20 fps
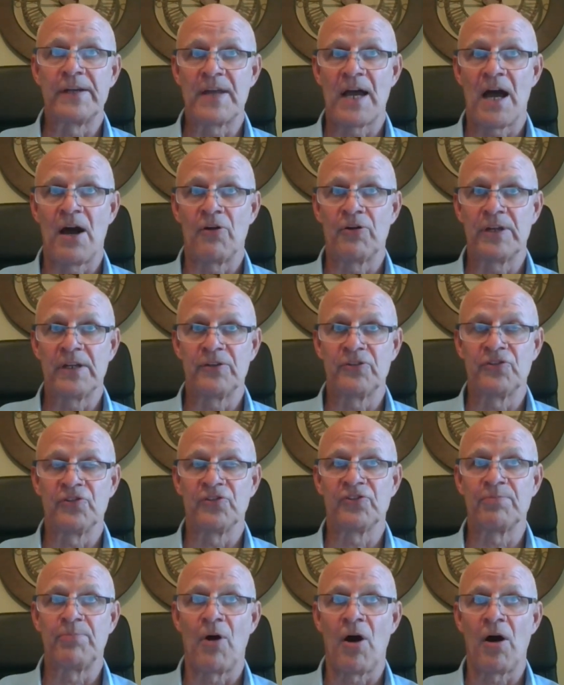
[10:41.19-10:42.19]
down into
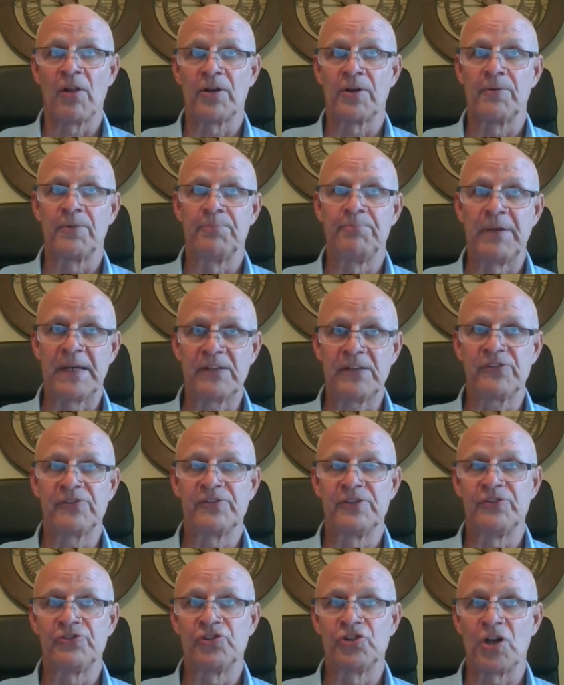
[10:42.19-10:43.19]
smaller bits
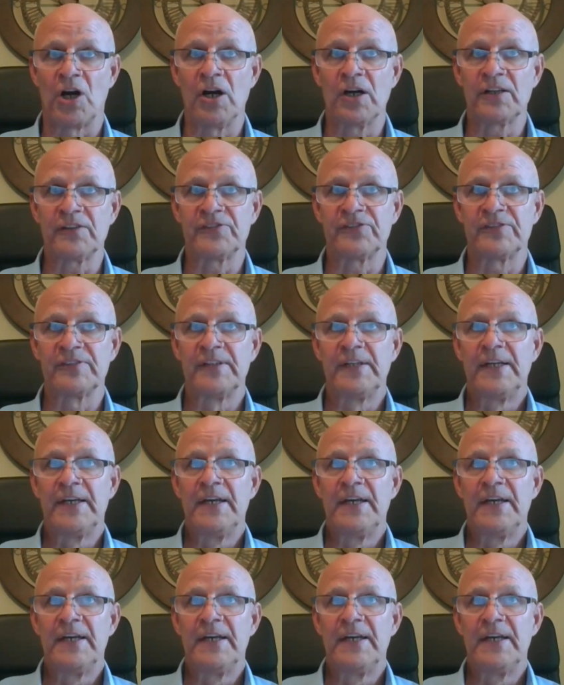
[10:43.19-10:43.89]
and chunks